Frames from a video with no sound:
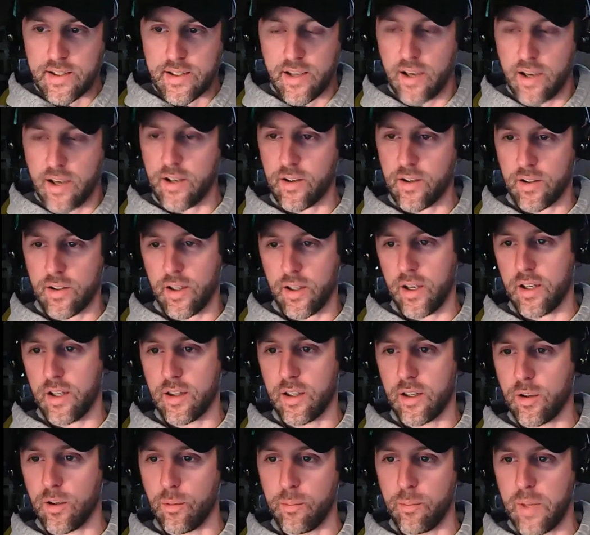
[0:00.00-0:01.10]
cycle, like a
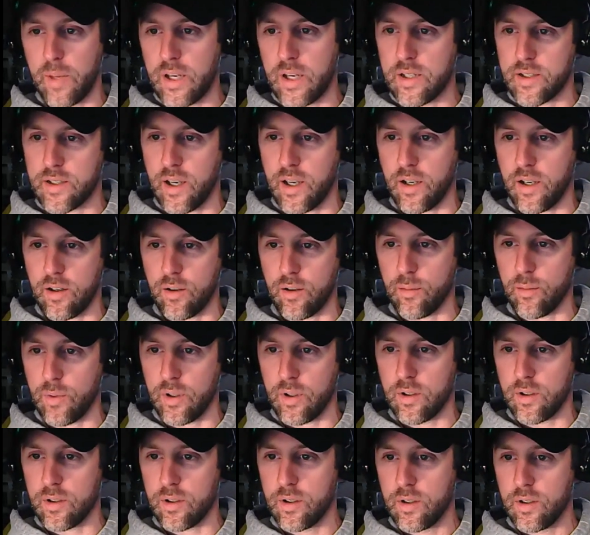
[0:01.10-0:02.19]
little mini cycle,
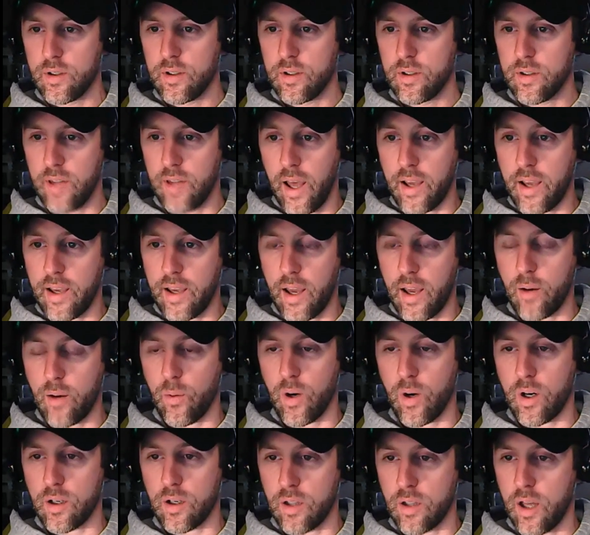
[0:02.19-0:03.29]
but that can
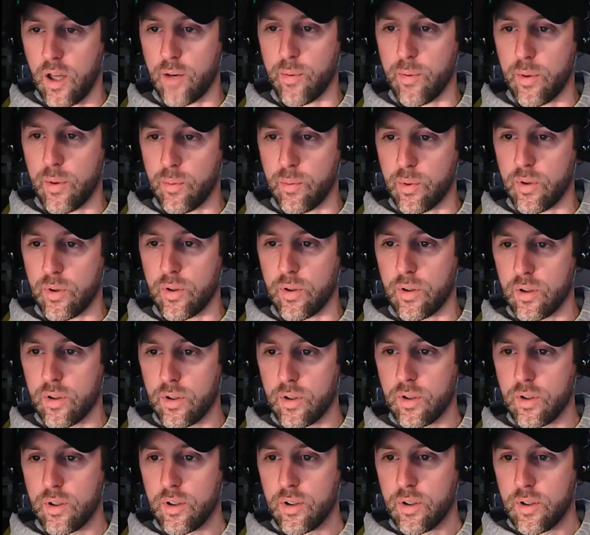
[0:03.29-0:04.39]
work. A lot of people
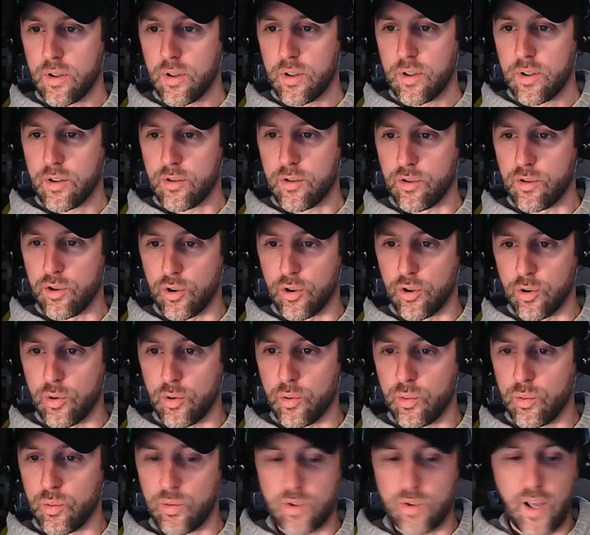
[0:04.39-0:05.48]

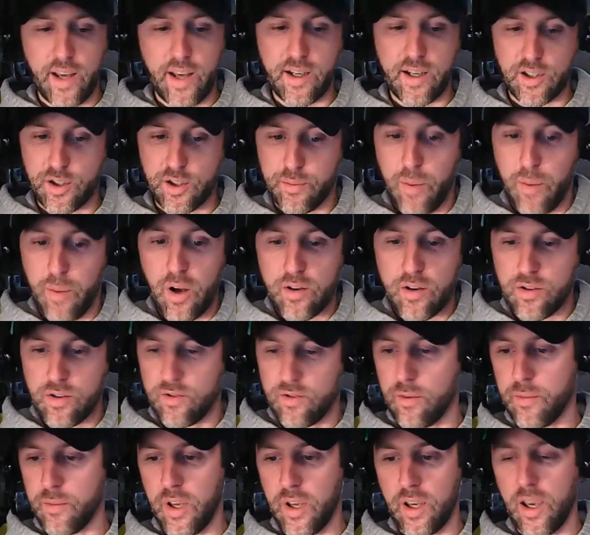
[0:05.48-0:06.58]
do take a sponge
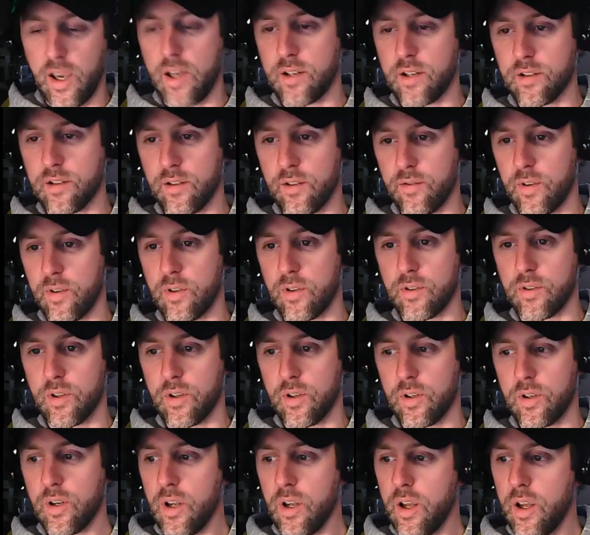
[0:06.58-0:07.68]
from that canister
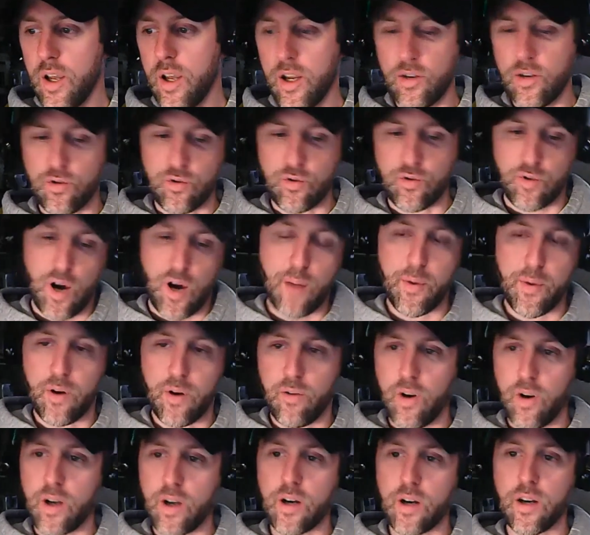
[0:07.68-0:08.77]
filter and drop it
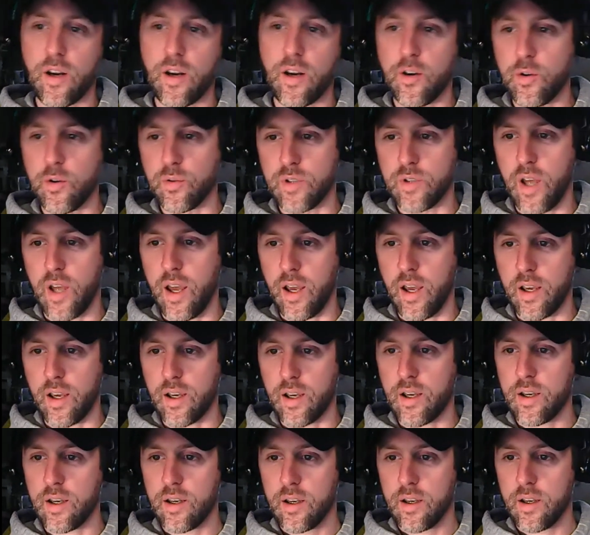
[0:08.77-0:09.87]
right in a new
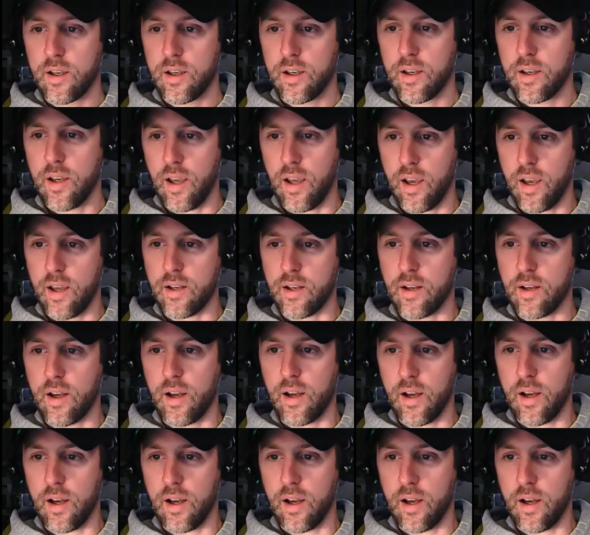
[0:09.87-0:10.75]
tank, and